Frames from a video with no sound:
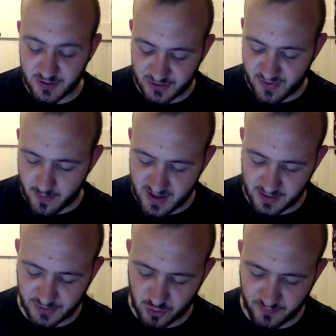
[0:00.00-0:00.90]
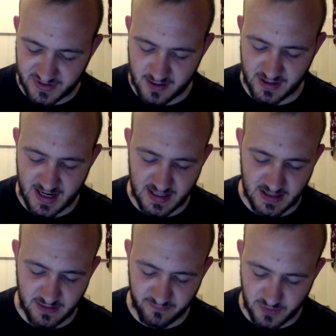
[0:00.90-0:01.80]
While we do that, we are going to drop down
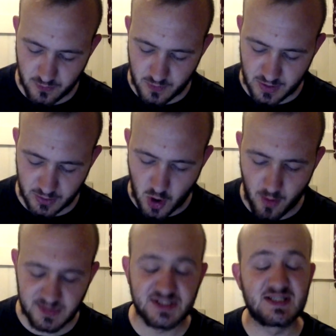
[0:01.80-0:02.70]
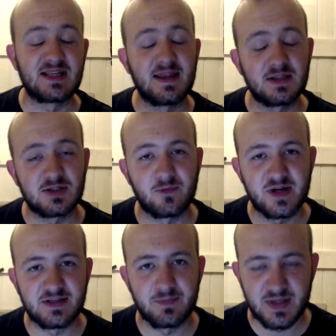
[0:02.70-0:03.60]
a few common sense,
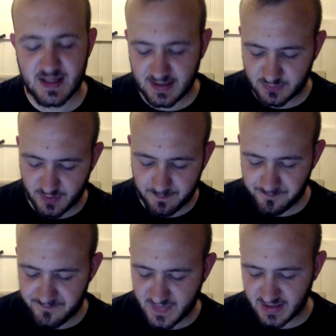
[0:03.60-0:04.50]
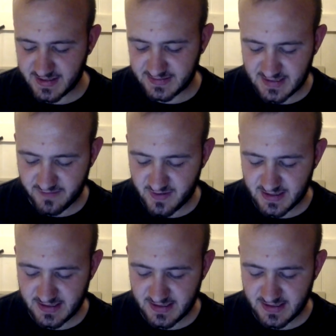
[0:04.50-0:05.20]
the reason being is we're going to see